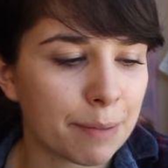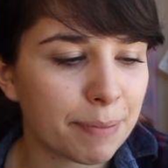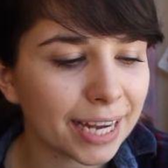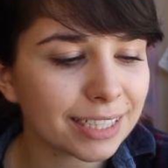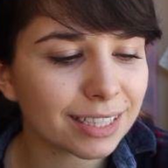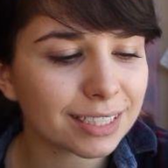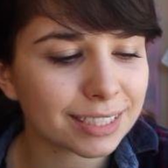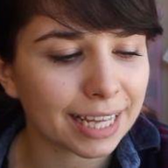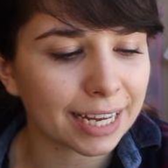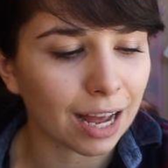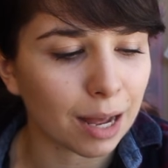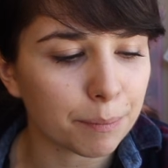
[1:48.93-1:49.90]
I picked this
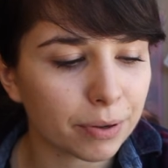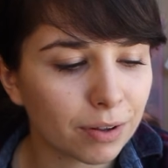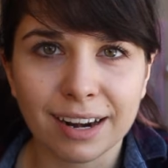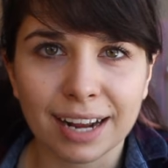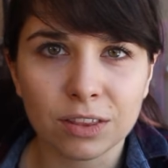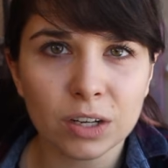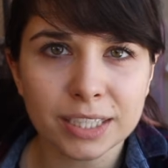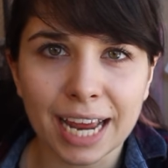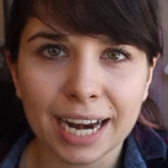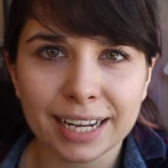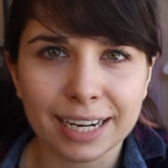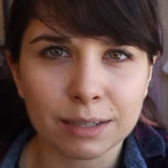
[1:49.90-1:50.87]
thing up, and I looked
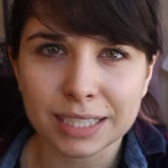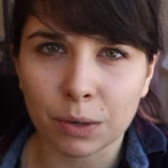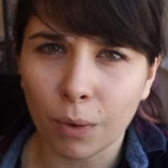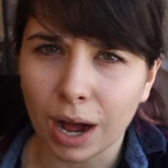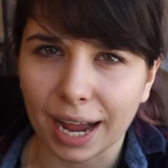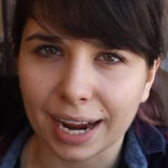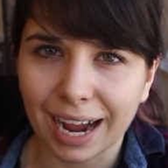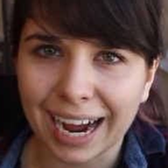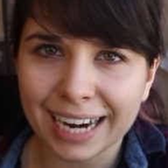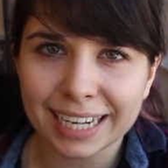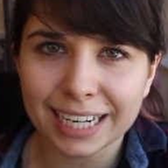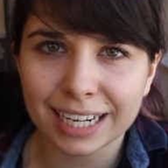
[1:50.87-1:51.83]
at it, and I was like, why?
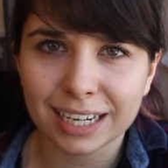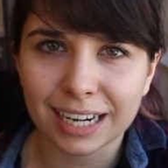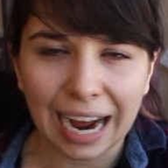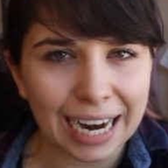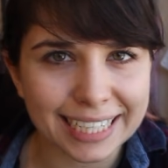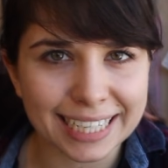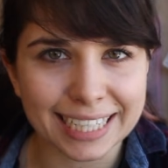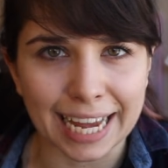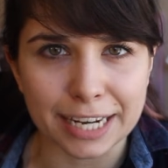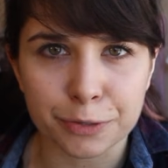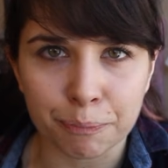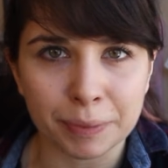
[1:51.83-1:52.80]
How did it, how did it
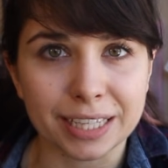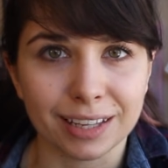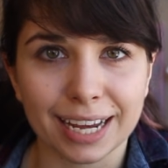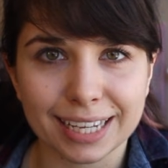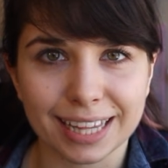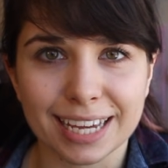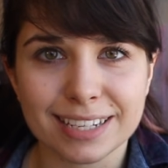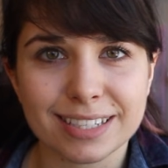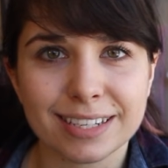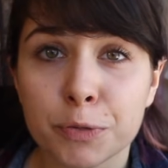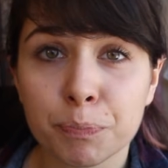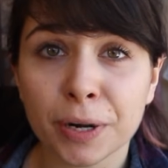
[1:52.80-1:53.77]
get to be like
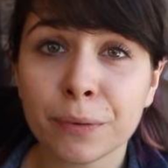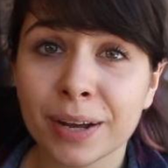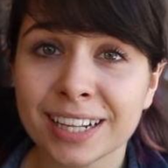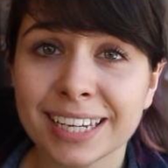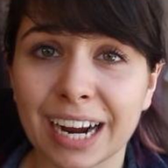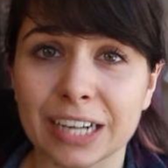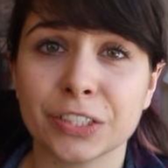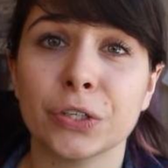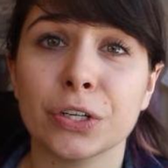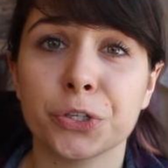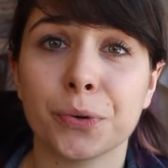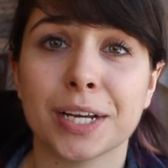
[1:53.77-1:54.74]
this? So pretty quickly, I
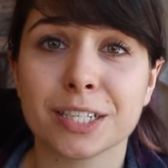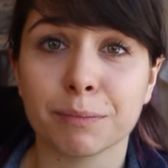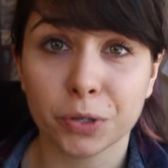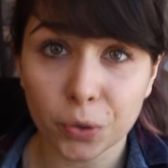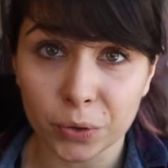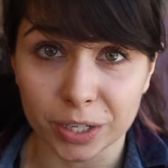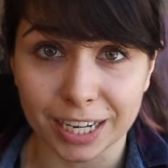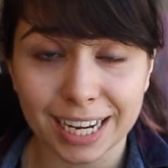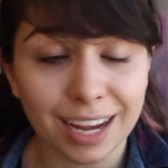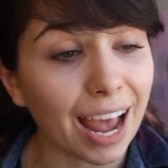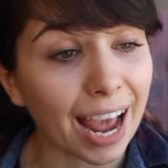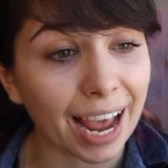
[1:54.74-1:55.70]
started doing some
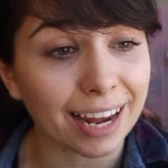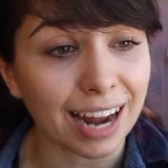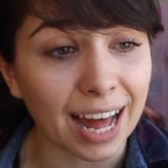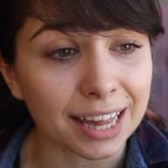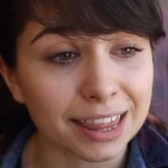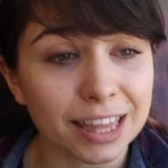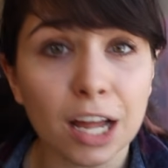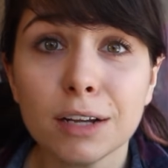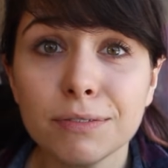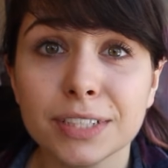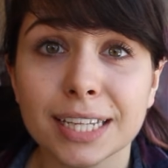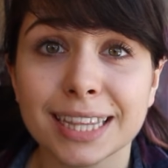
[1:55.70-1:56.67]
Googling, and I
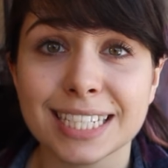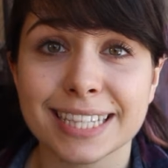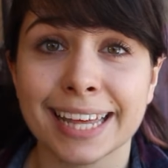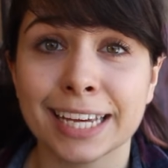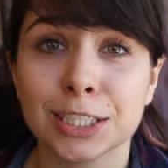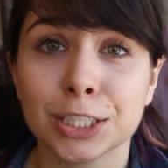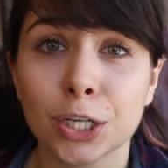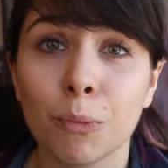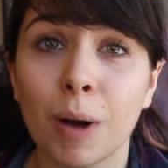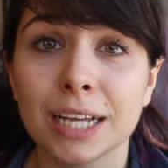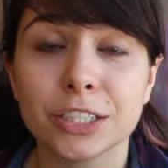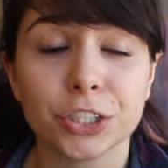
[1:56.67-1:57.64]
loved this thing so
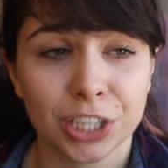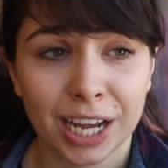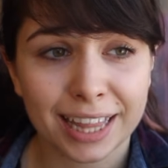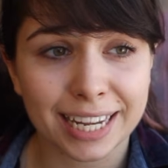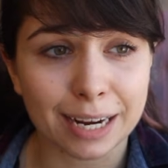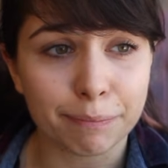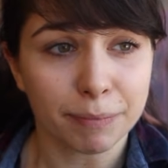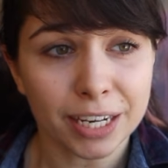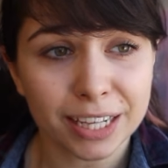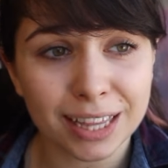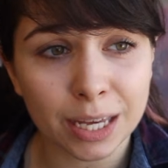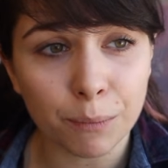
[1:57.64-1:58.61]
much that I
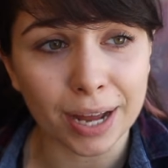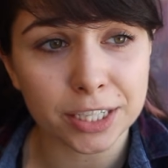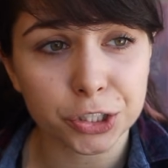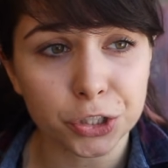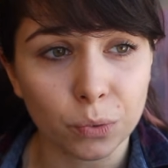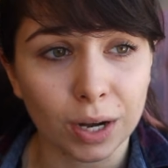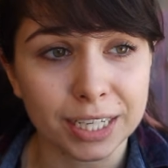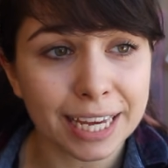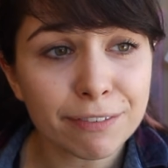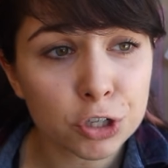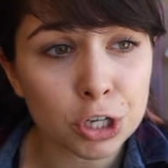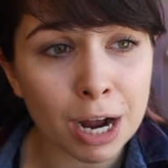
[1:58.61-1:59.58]
immediately went to a
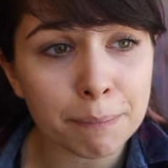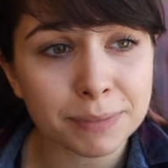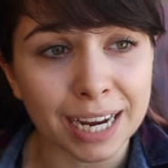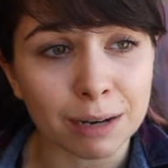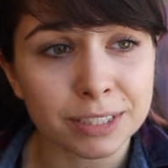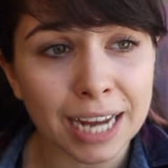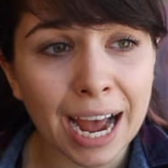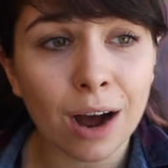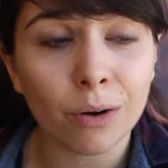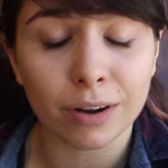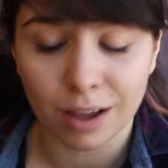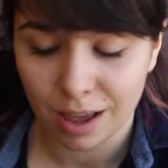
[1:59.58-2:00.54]
gift shop
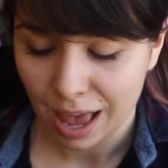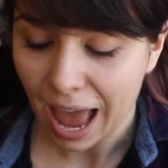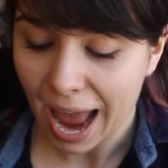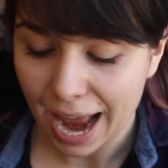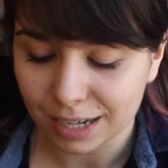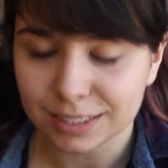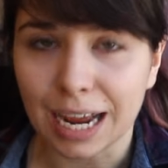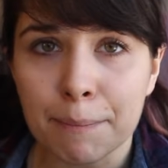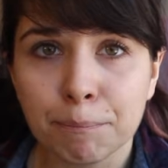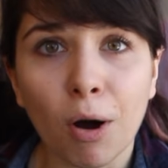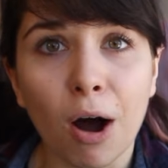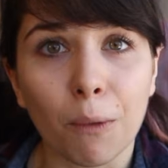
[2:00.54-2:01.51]
downtown, and I
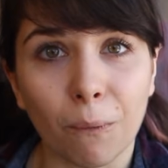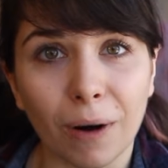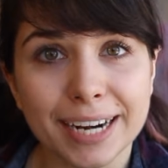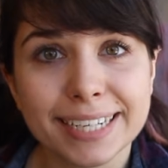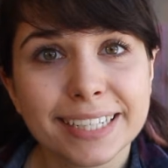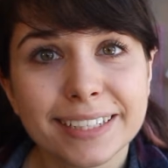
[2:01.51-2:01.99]
bought one.